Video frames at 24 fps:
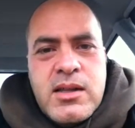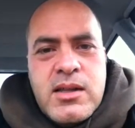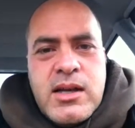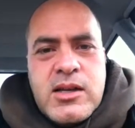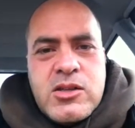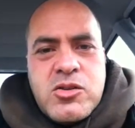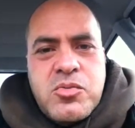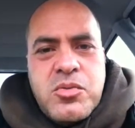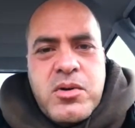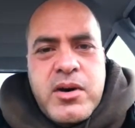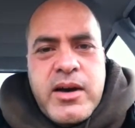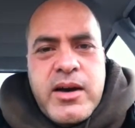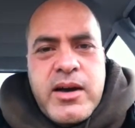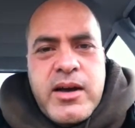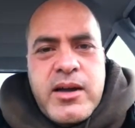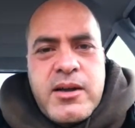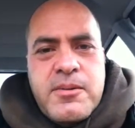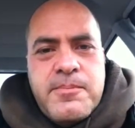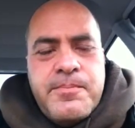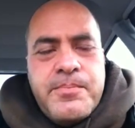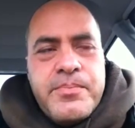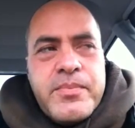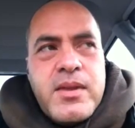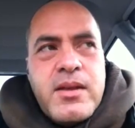That's
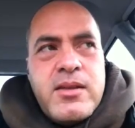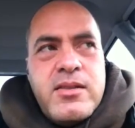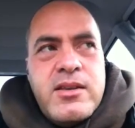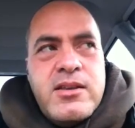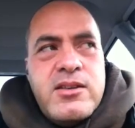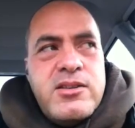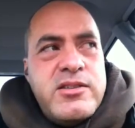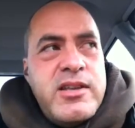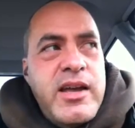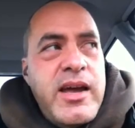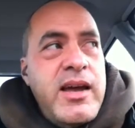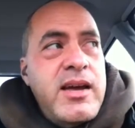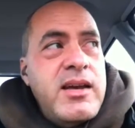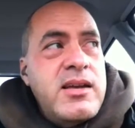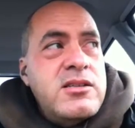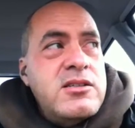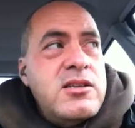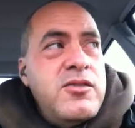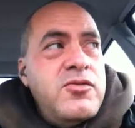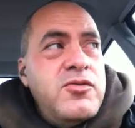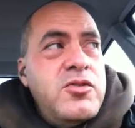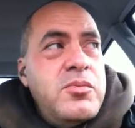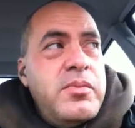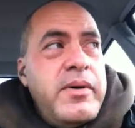why these
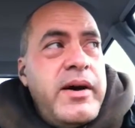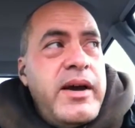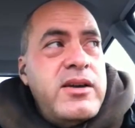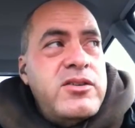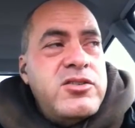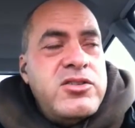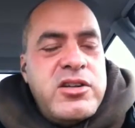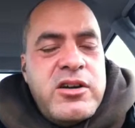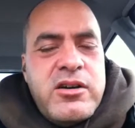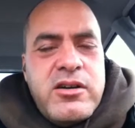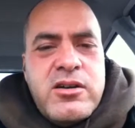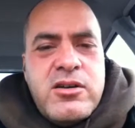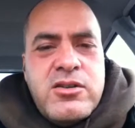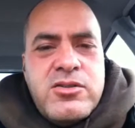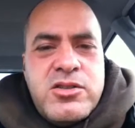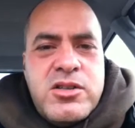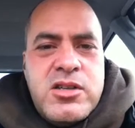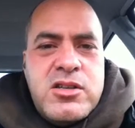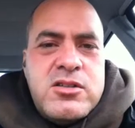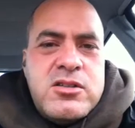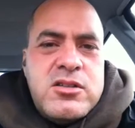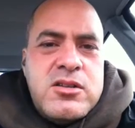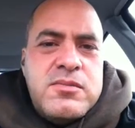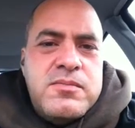days, if you buy a stereo
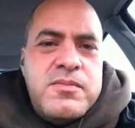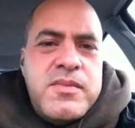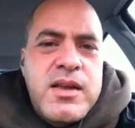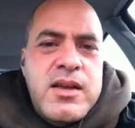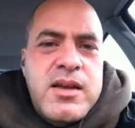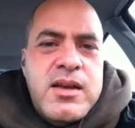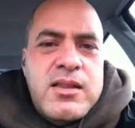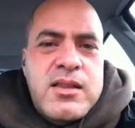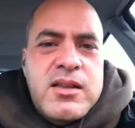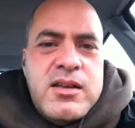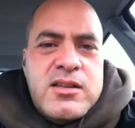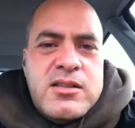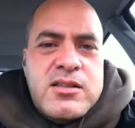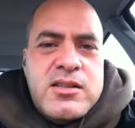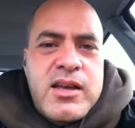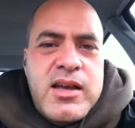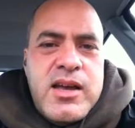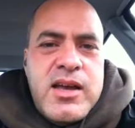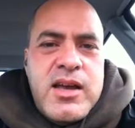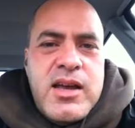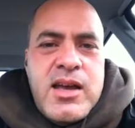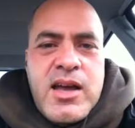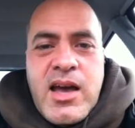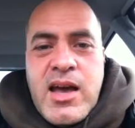system, they'll
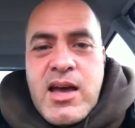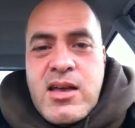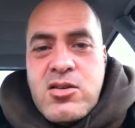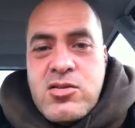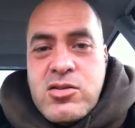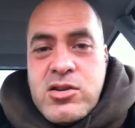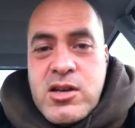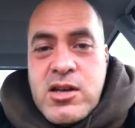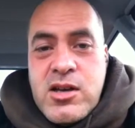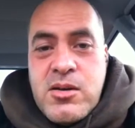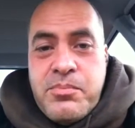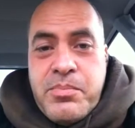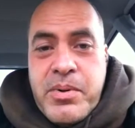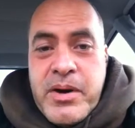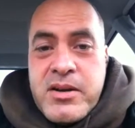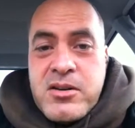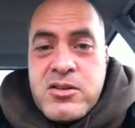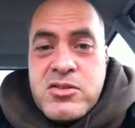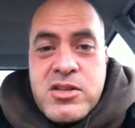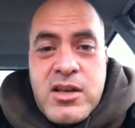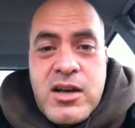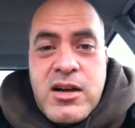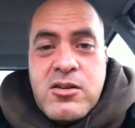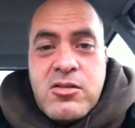say, hey, you can get
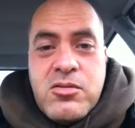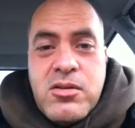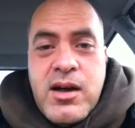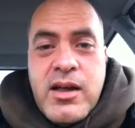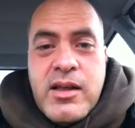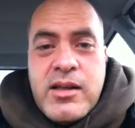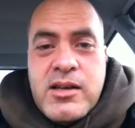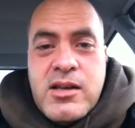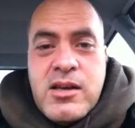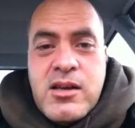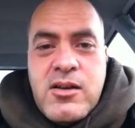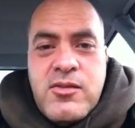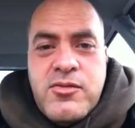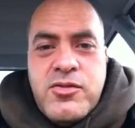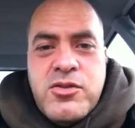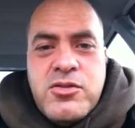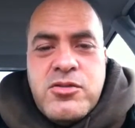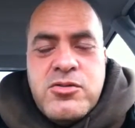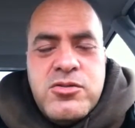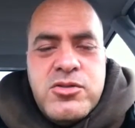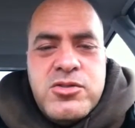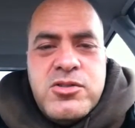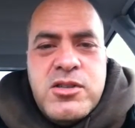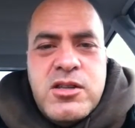better sound quality if
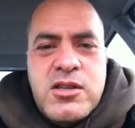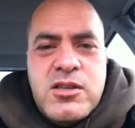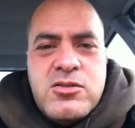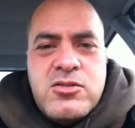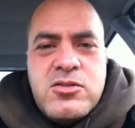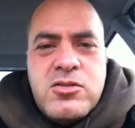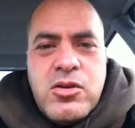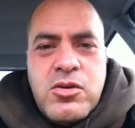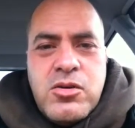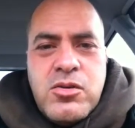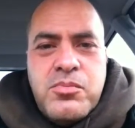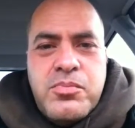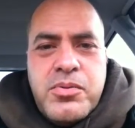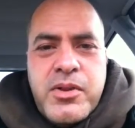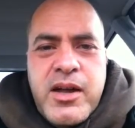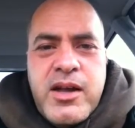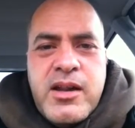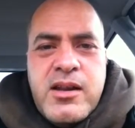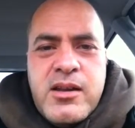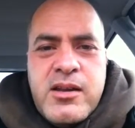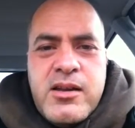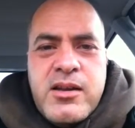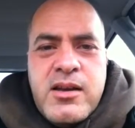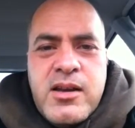you use these
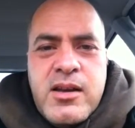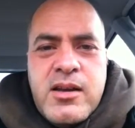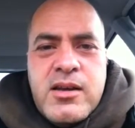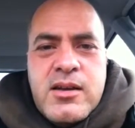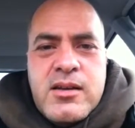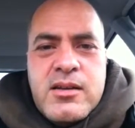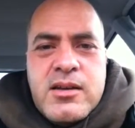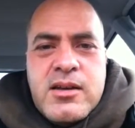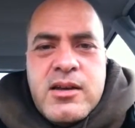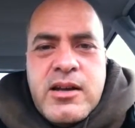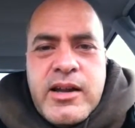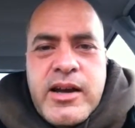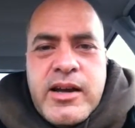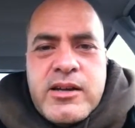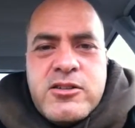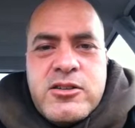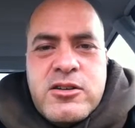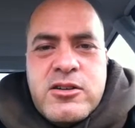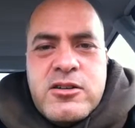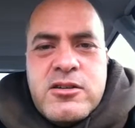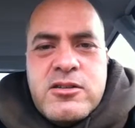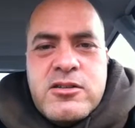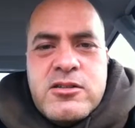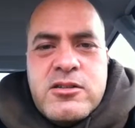gold-plated
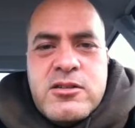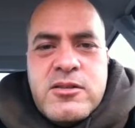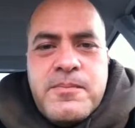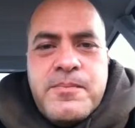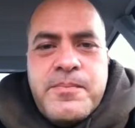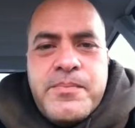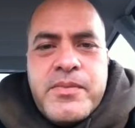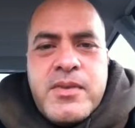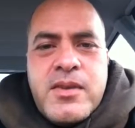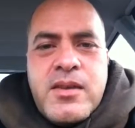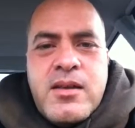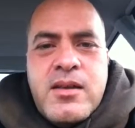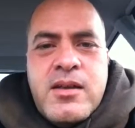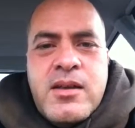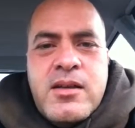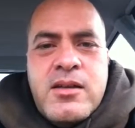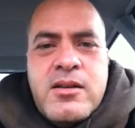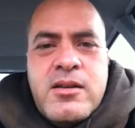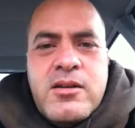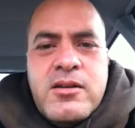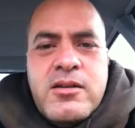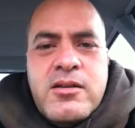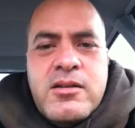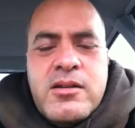connectors
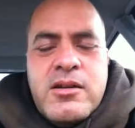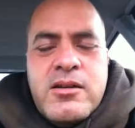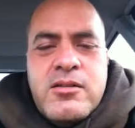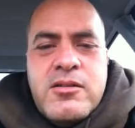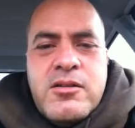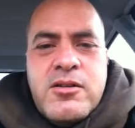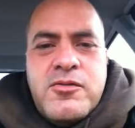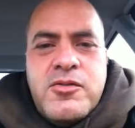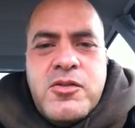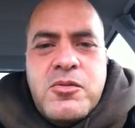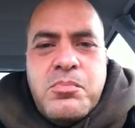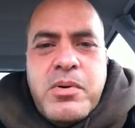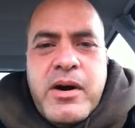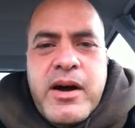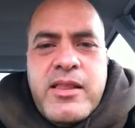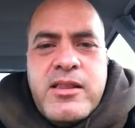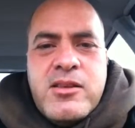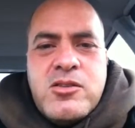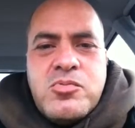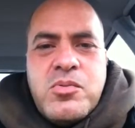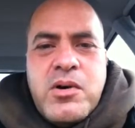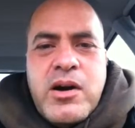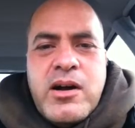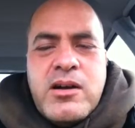in your, if you buy
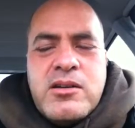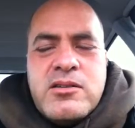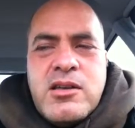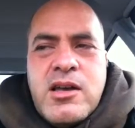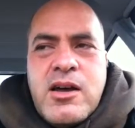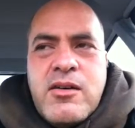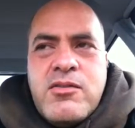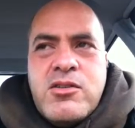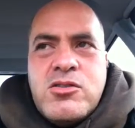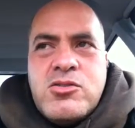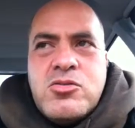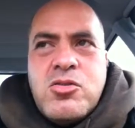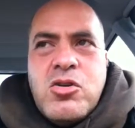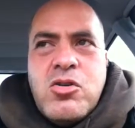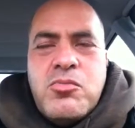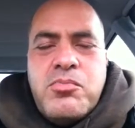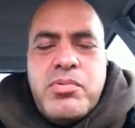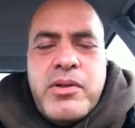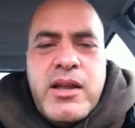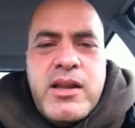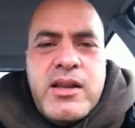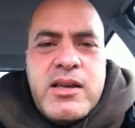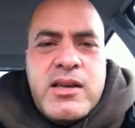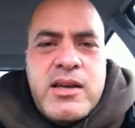these wires that have these
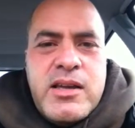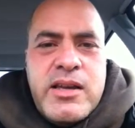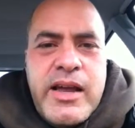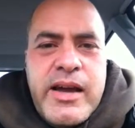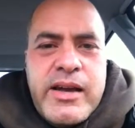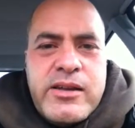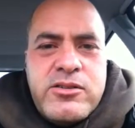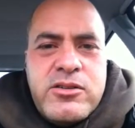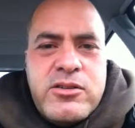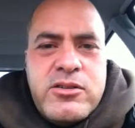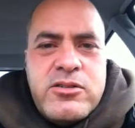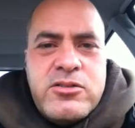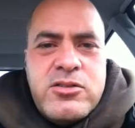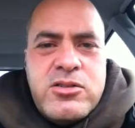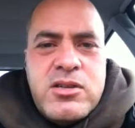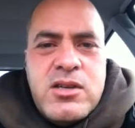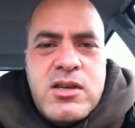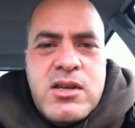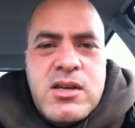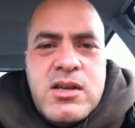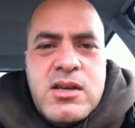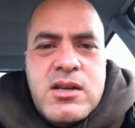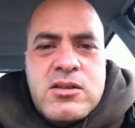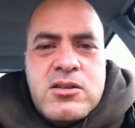gold-plated connectors
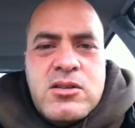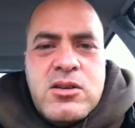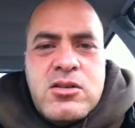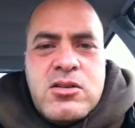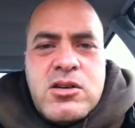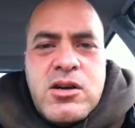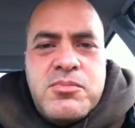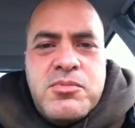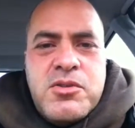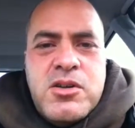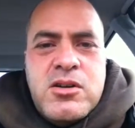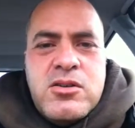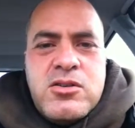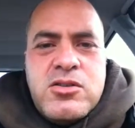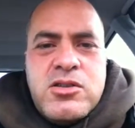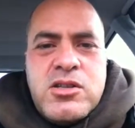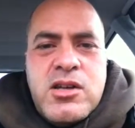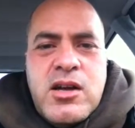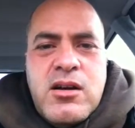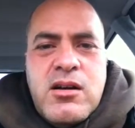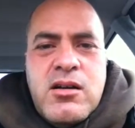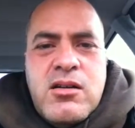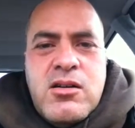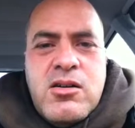to hook up to your
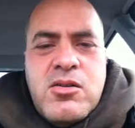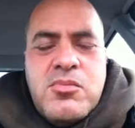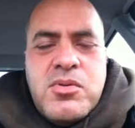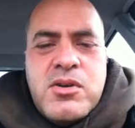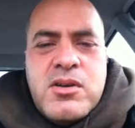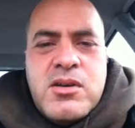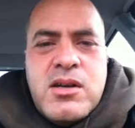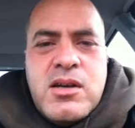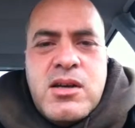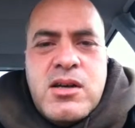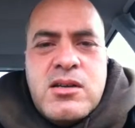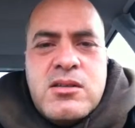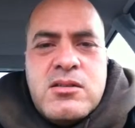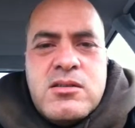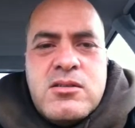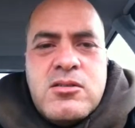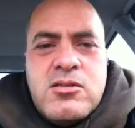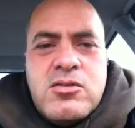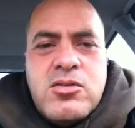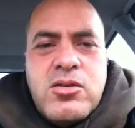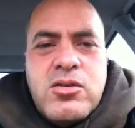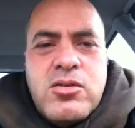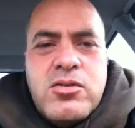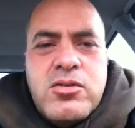stereo, because
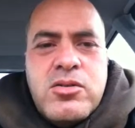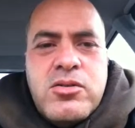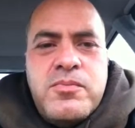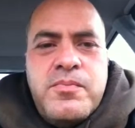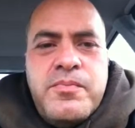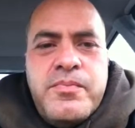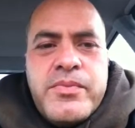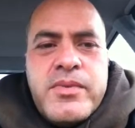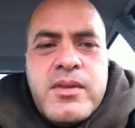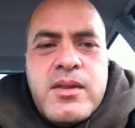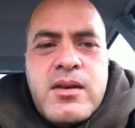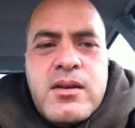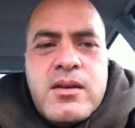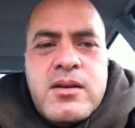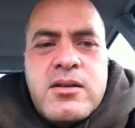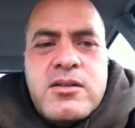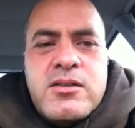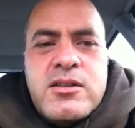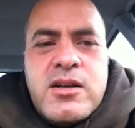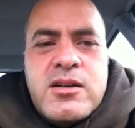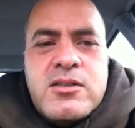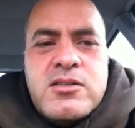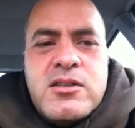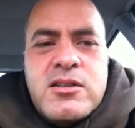the gold
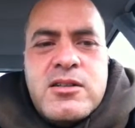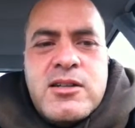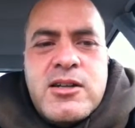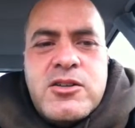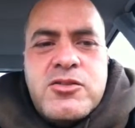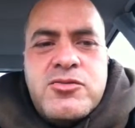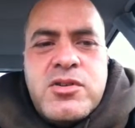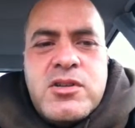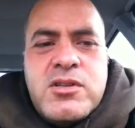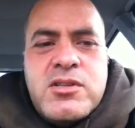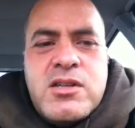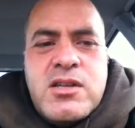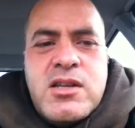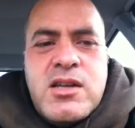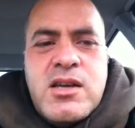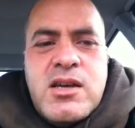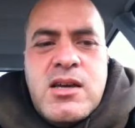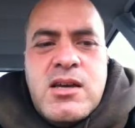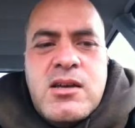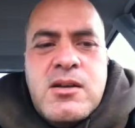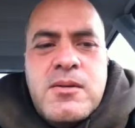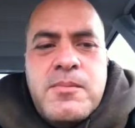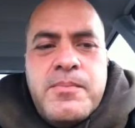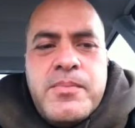conducts the
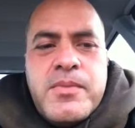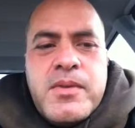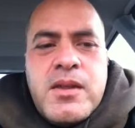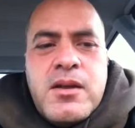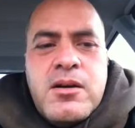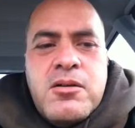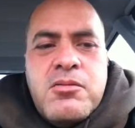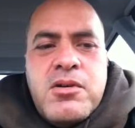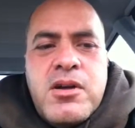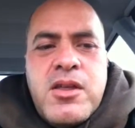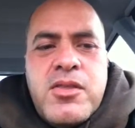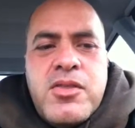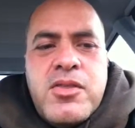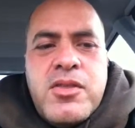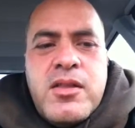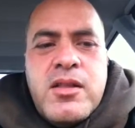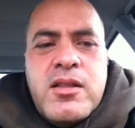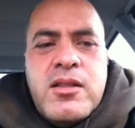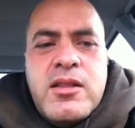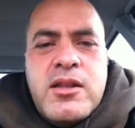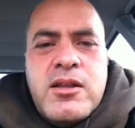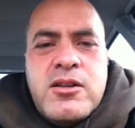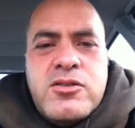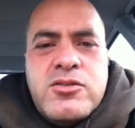electricity with
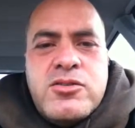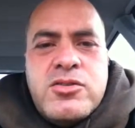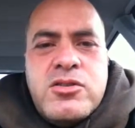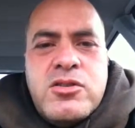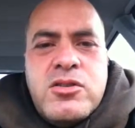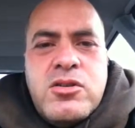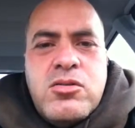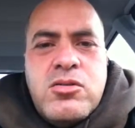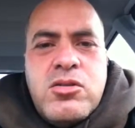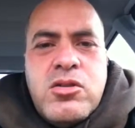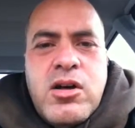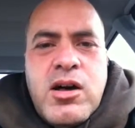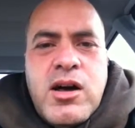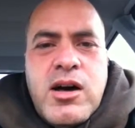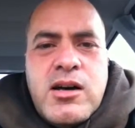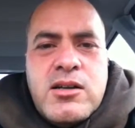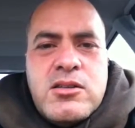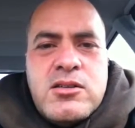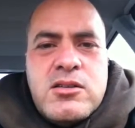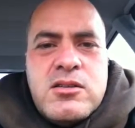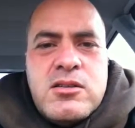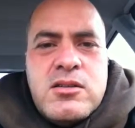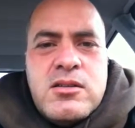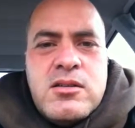little to no
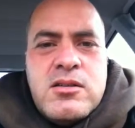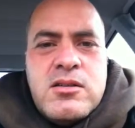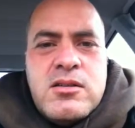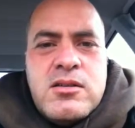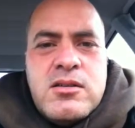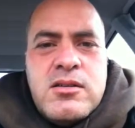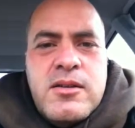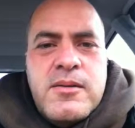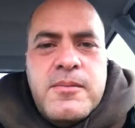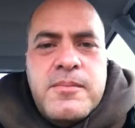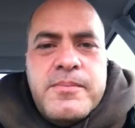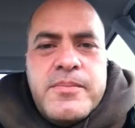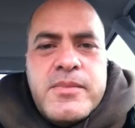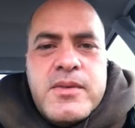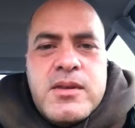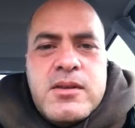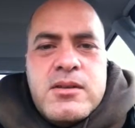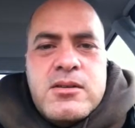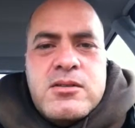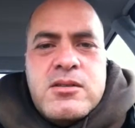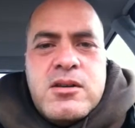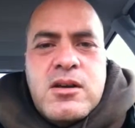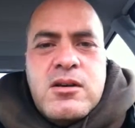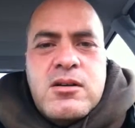loss.
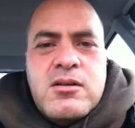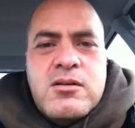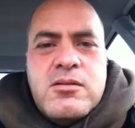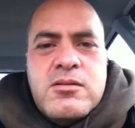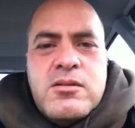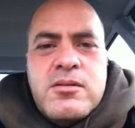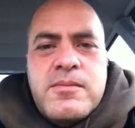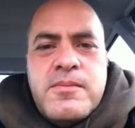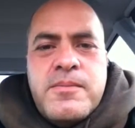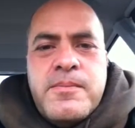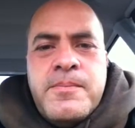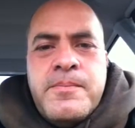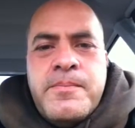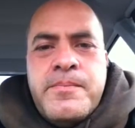So